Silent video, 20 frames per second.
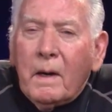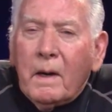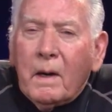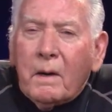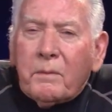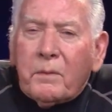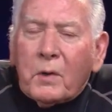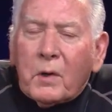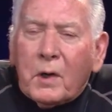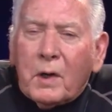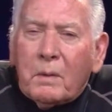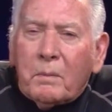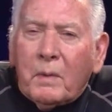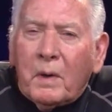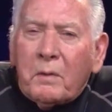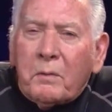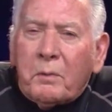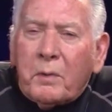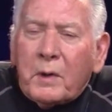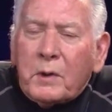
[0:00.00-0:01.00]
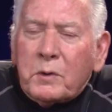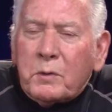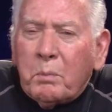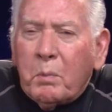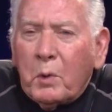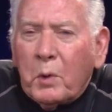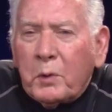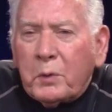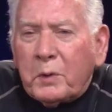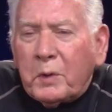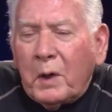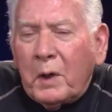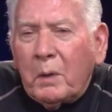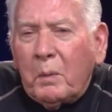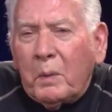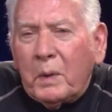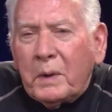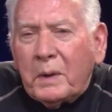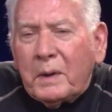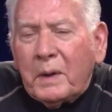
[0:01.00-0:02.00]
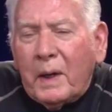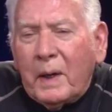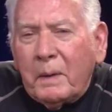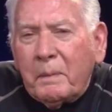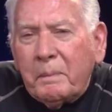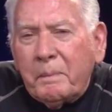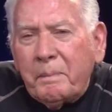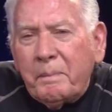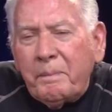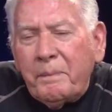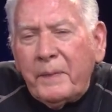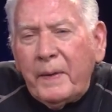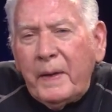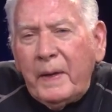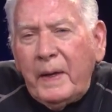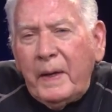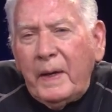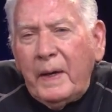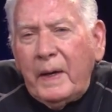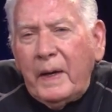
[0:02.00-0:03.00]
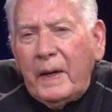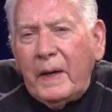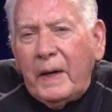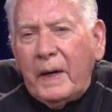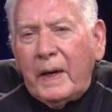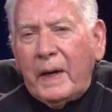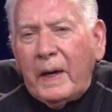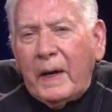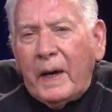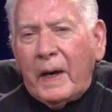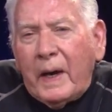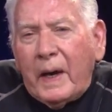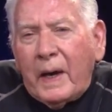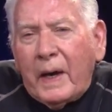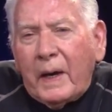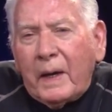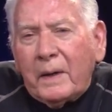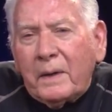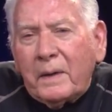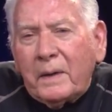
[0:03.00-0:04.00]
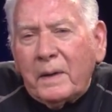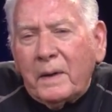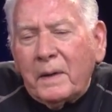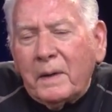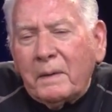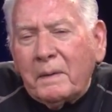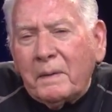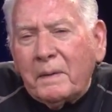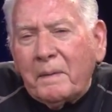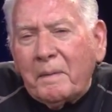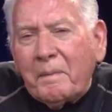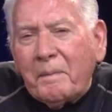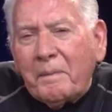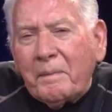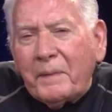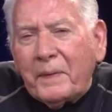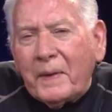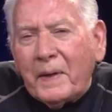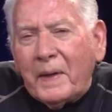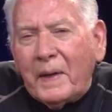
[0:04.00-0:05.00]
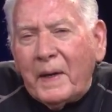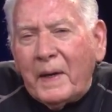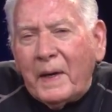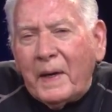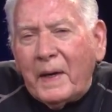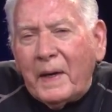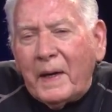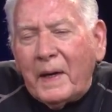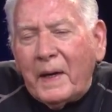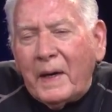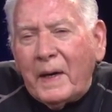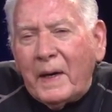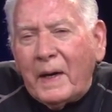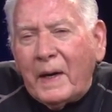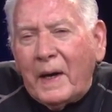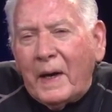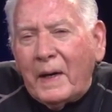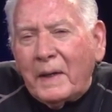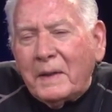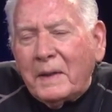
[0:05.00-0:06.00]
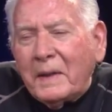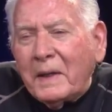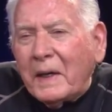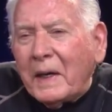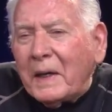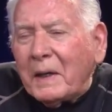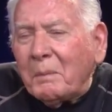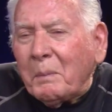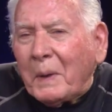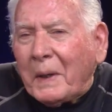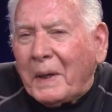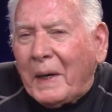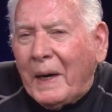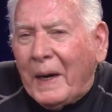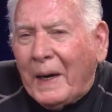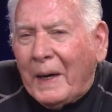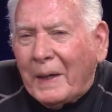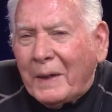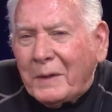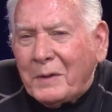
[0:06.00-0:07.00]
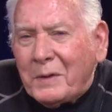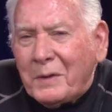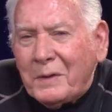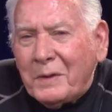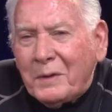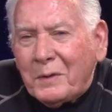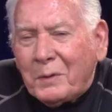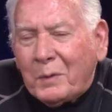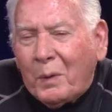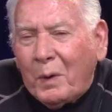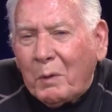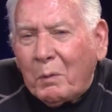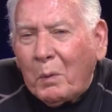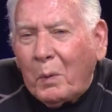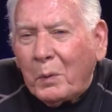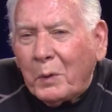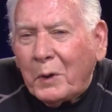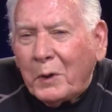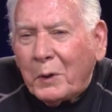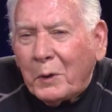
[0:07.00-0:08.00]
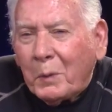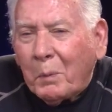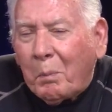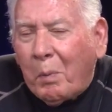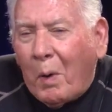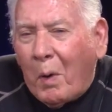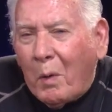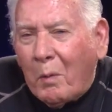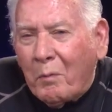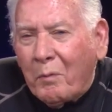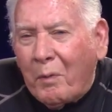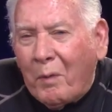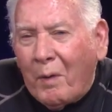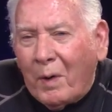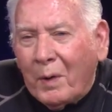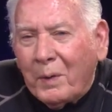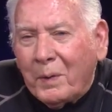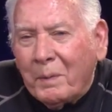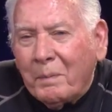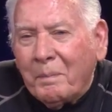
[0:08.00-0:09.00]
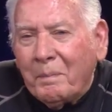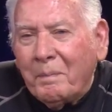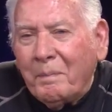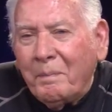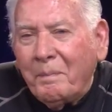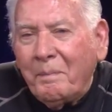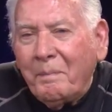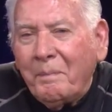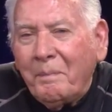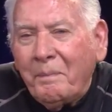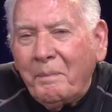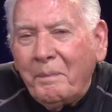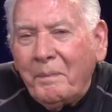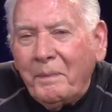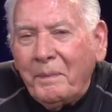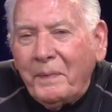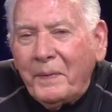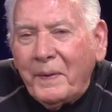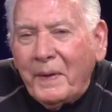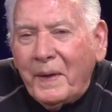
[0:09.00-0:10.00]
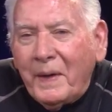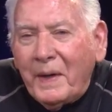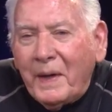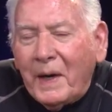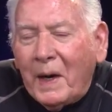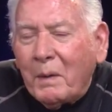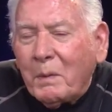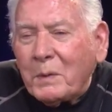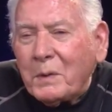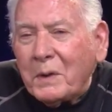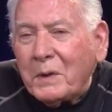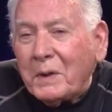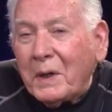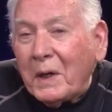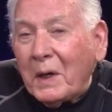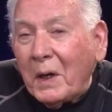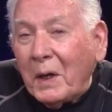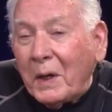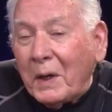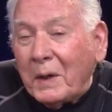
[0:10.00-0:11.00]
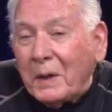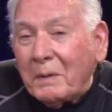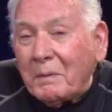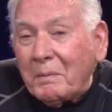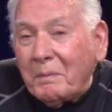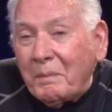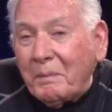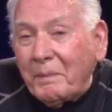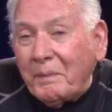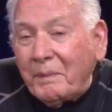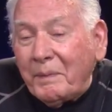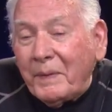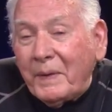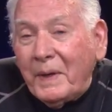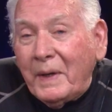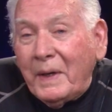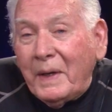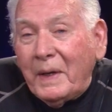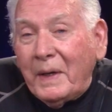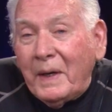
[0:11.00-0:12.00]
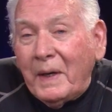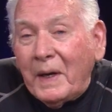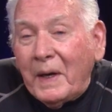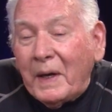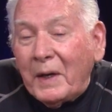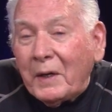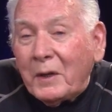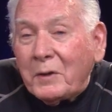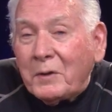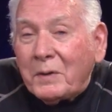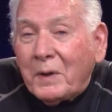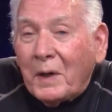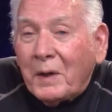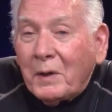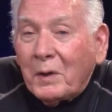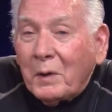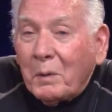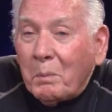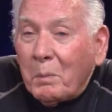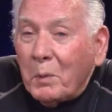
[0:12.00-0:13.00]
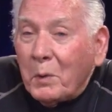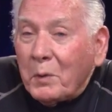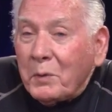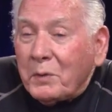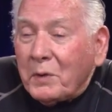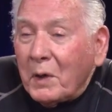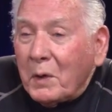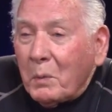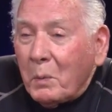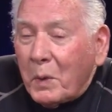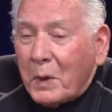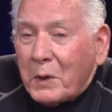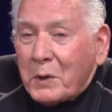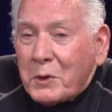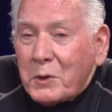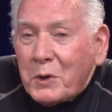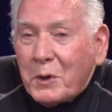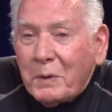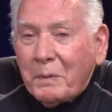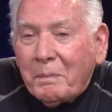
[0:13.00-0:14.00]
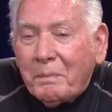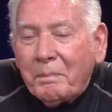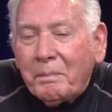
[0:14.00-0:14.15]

I forgot my friend's birthday one time, and I didn't get him a card, so I wrote a little poem for him. I was a day late, and it's titled, A Birthday Wish.